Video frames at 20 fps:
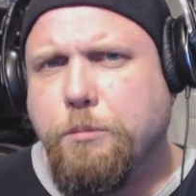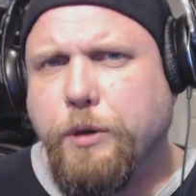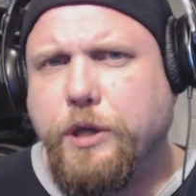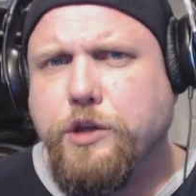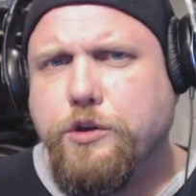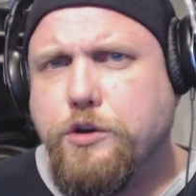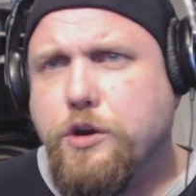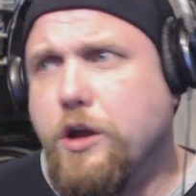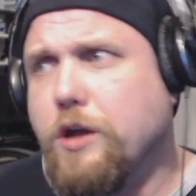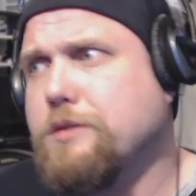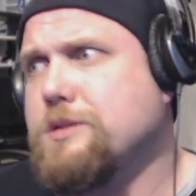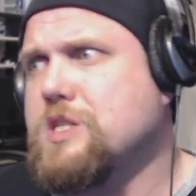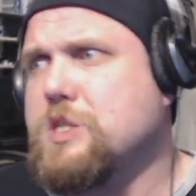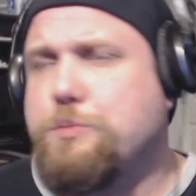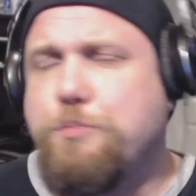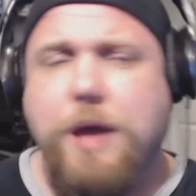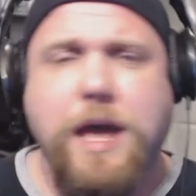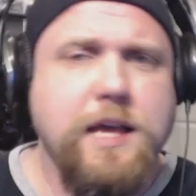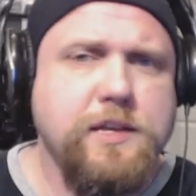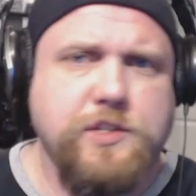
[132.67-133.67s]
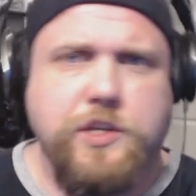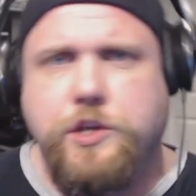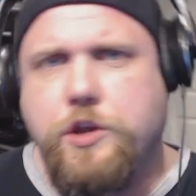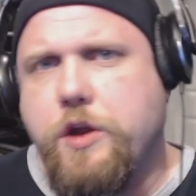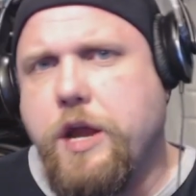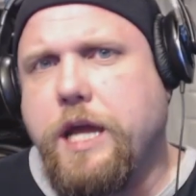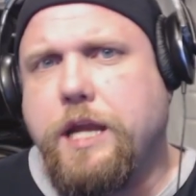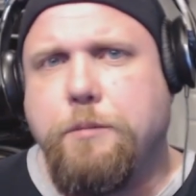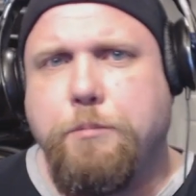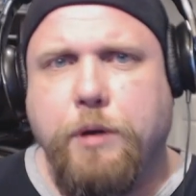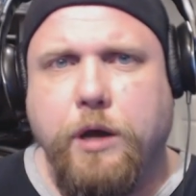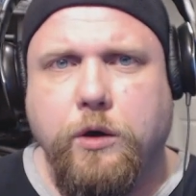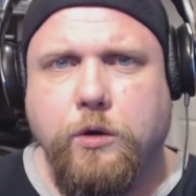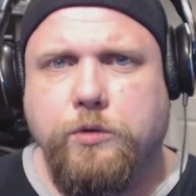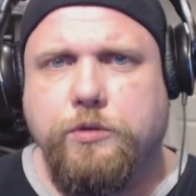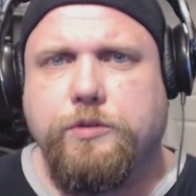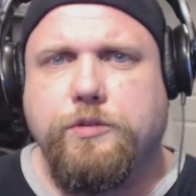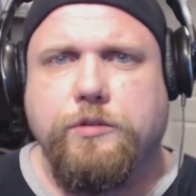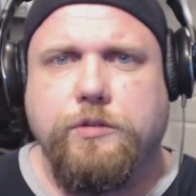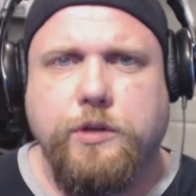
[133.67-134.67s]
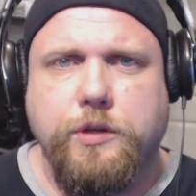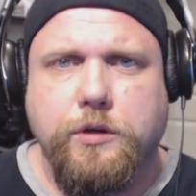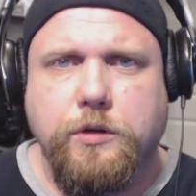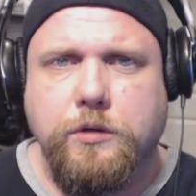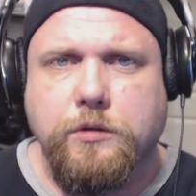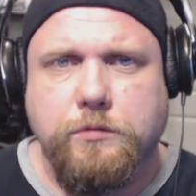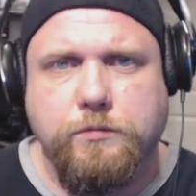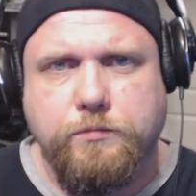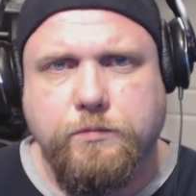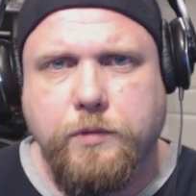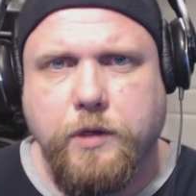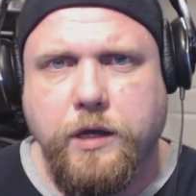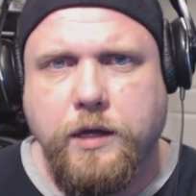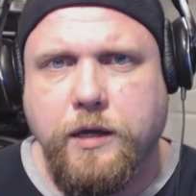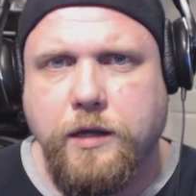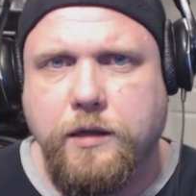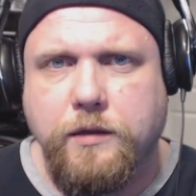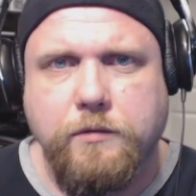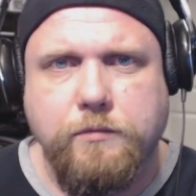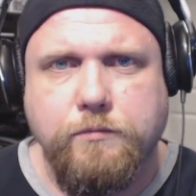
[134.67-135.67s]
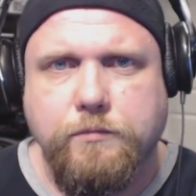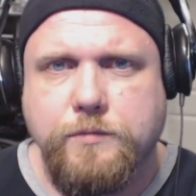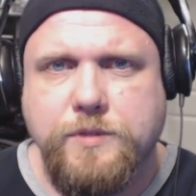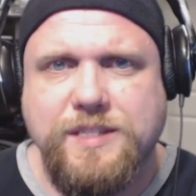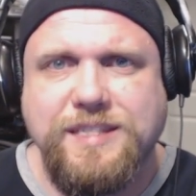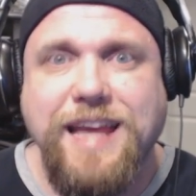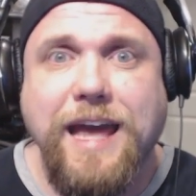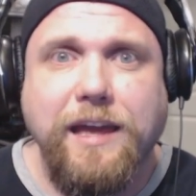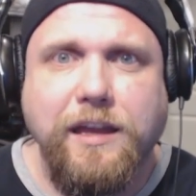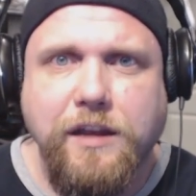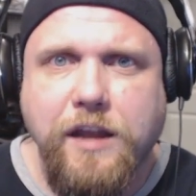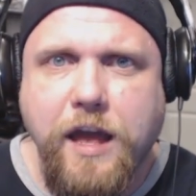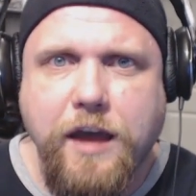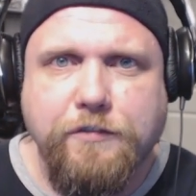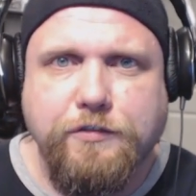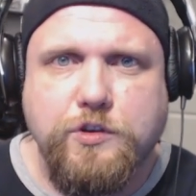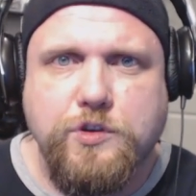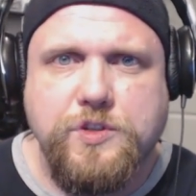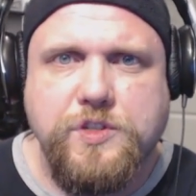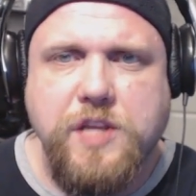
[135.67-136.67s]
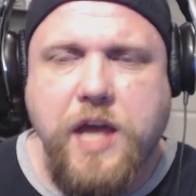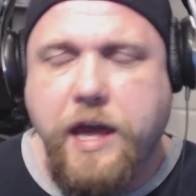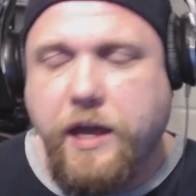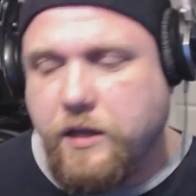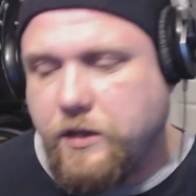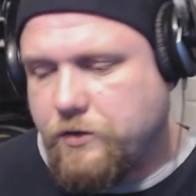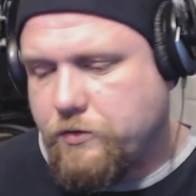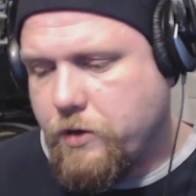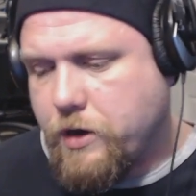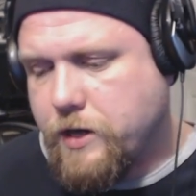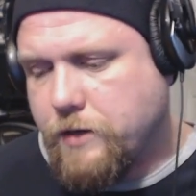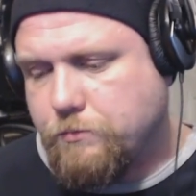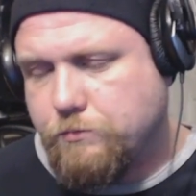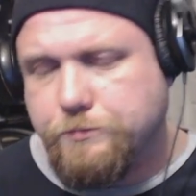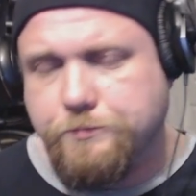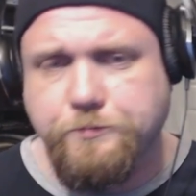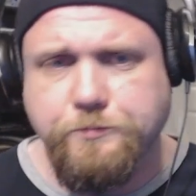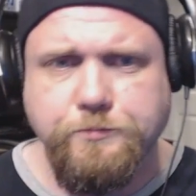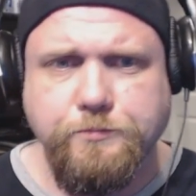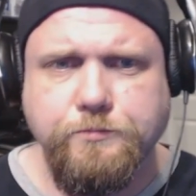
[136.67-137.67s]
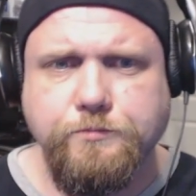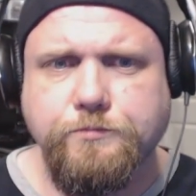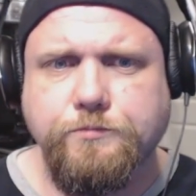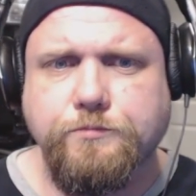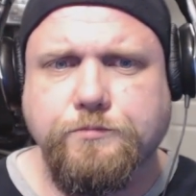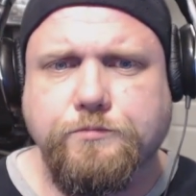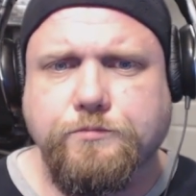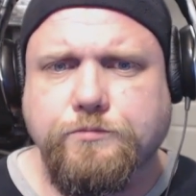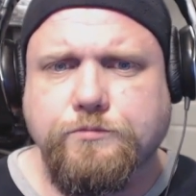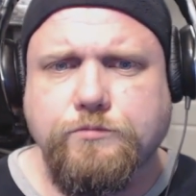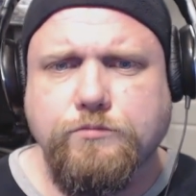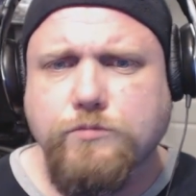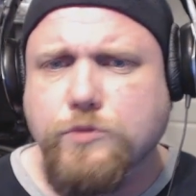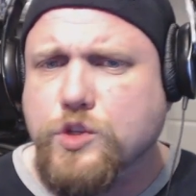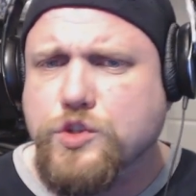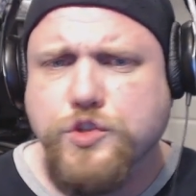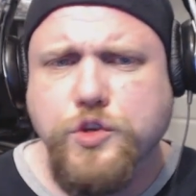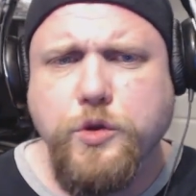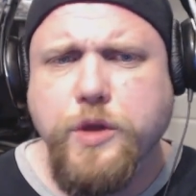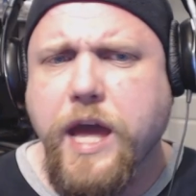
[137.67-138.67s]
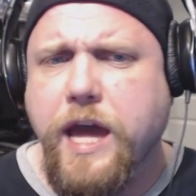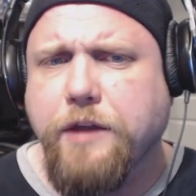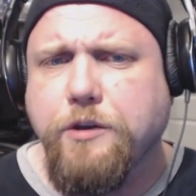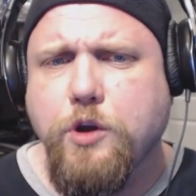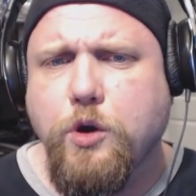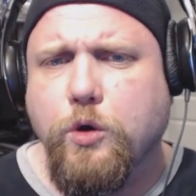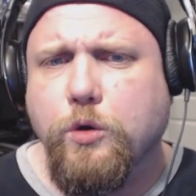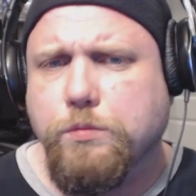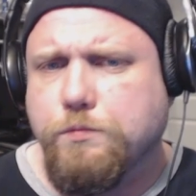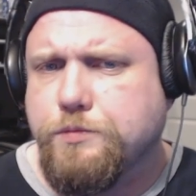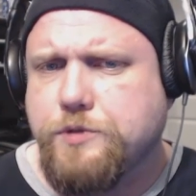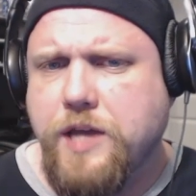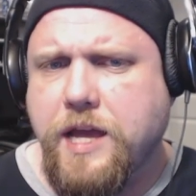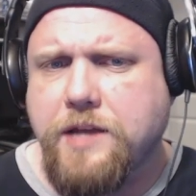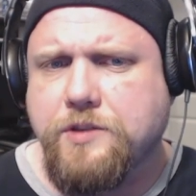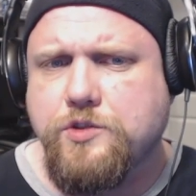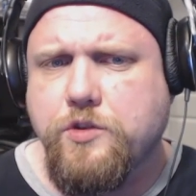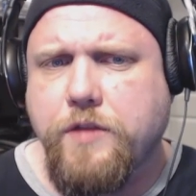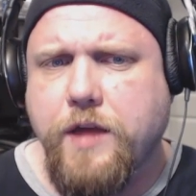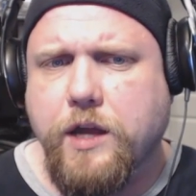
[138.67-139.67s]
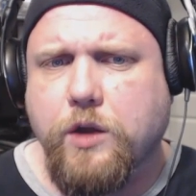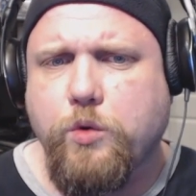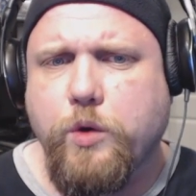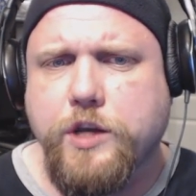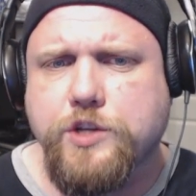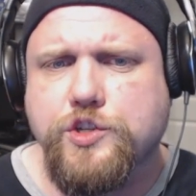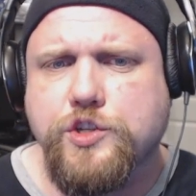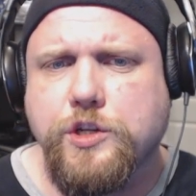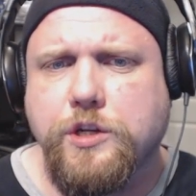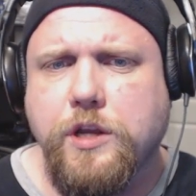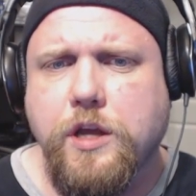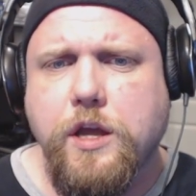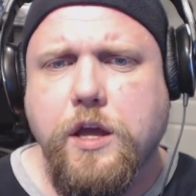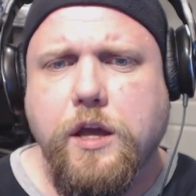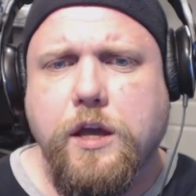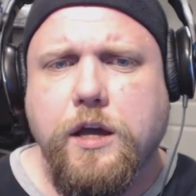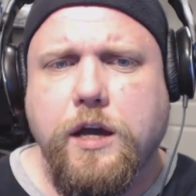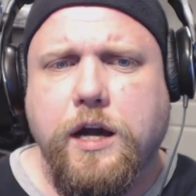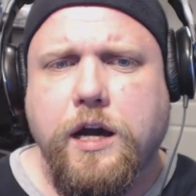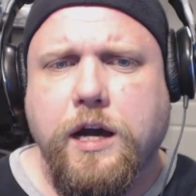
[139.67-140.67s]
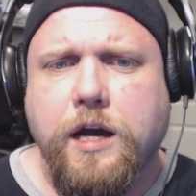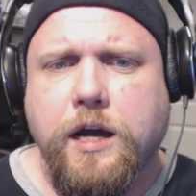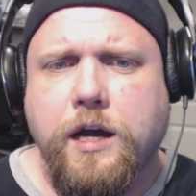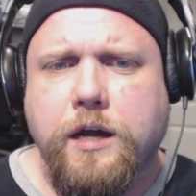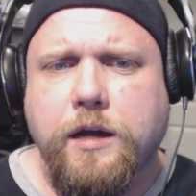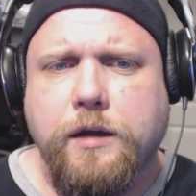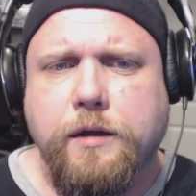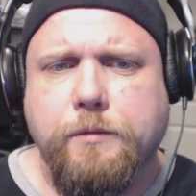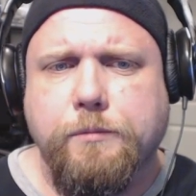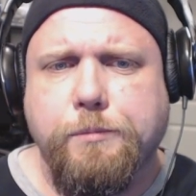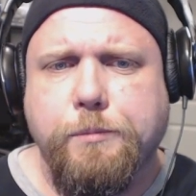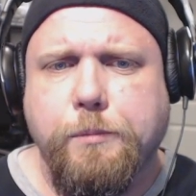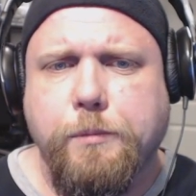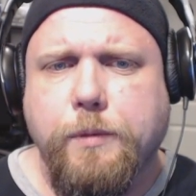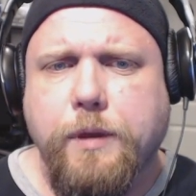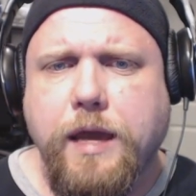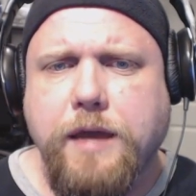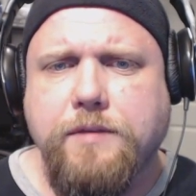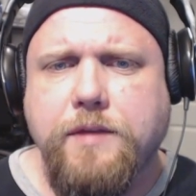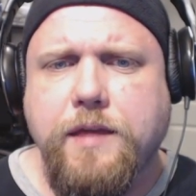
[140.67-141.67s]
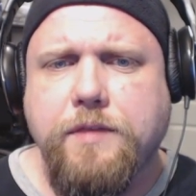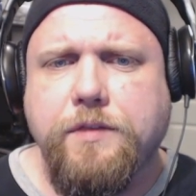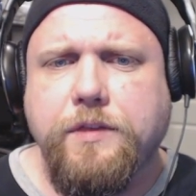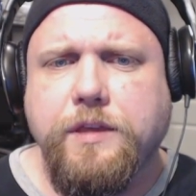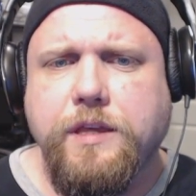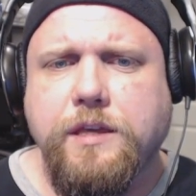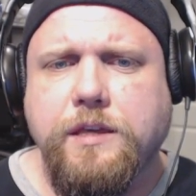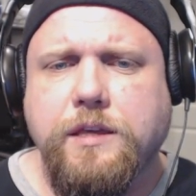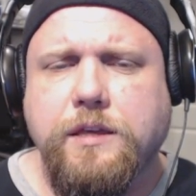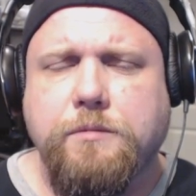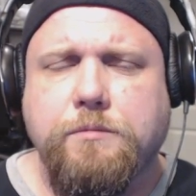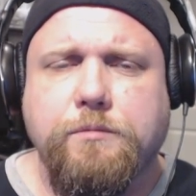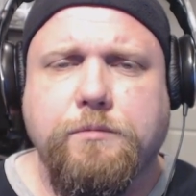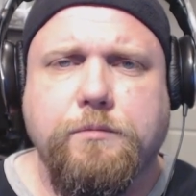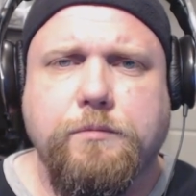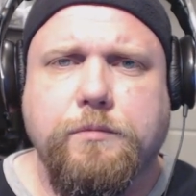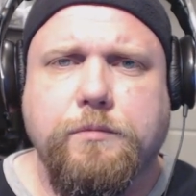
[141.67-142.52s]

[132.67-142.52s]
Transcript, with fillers: but you're not spazzing your head about, you know, uh, second after second, right? so yeah, no, to answer that question. Uh, and then the